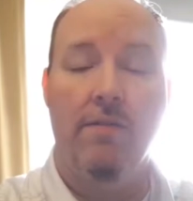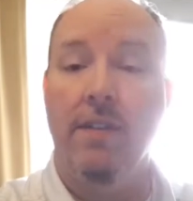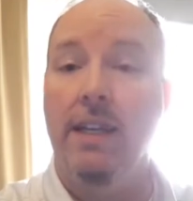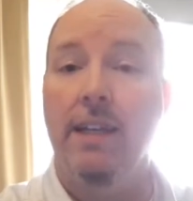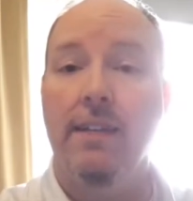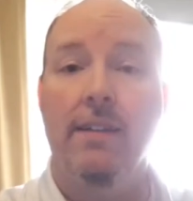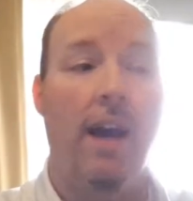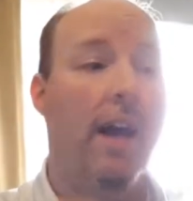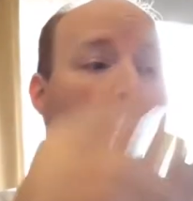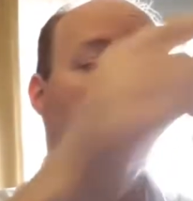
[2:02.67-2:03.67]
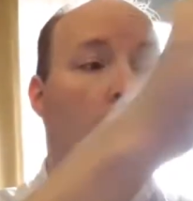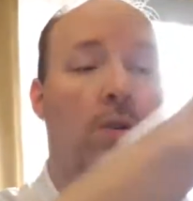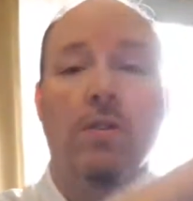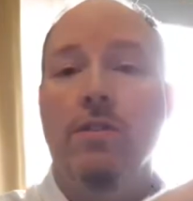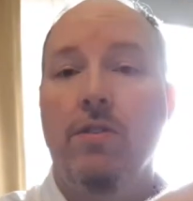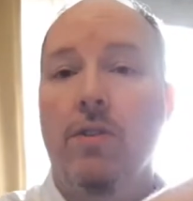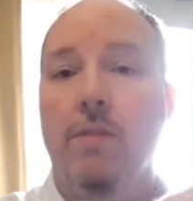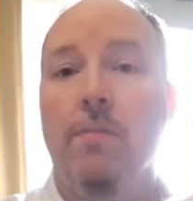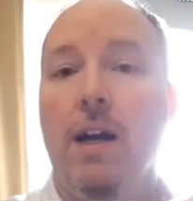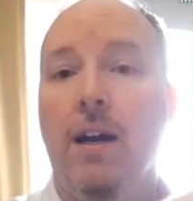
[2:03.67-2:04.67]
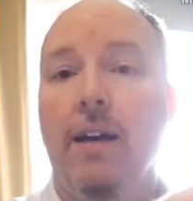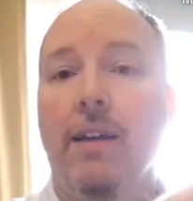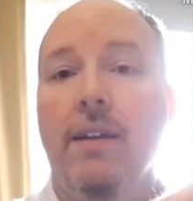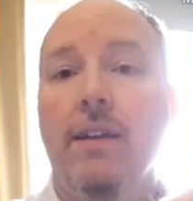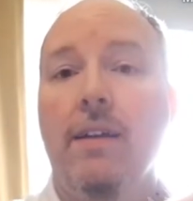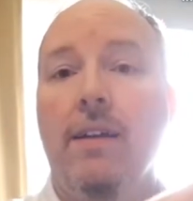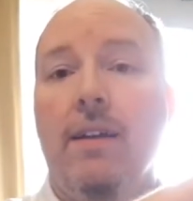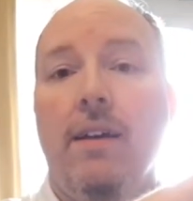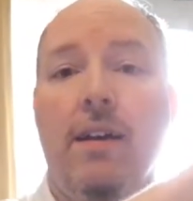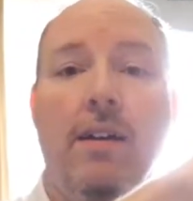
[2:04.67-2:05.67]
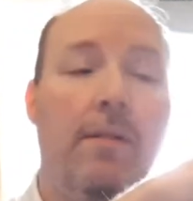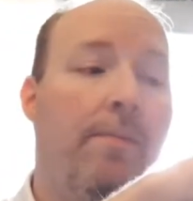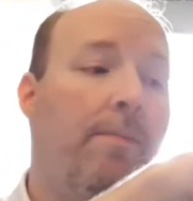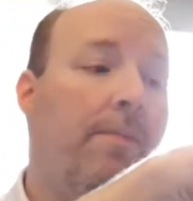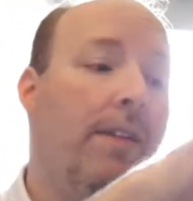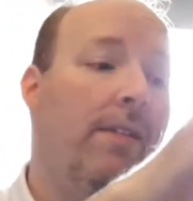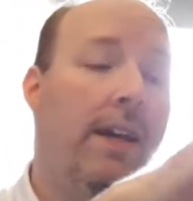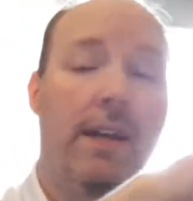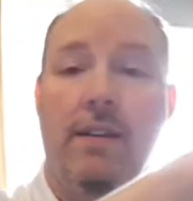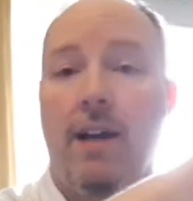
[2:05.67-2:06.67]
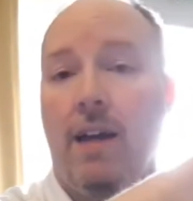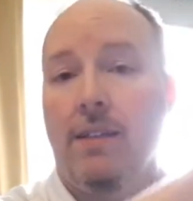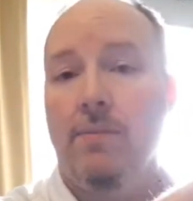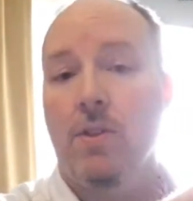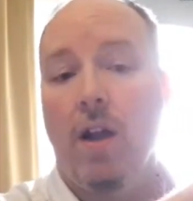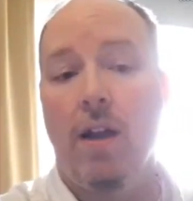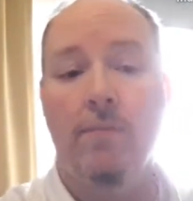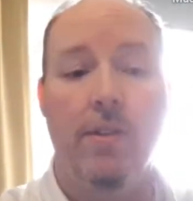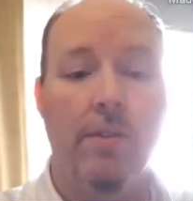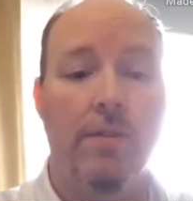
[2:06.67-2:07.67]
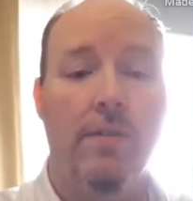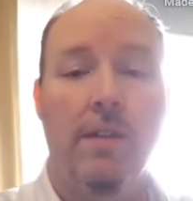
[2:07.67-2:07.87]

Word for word: vegan diet courses you can buy that I subscribe to.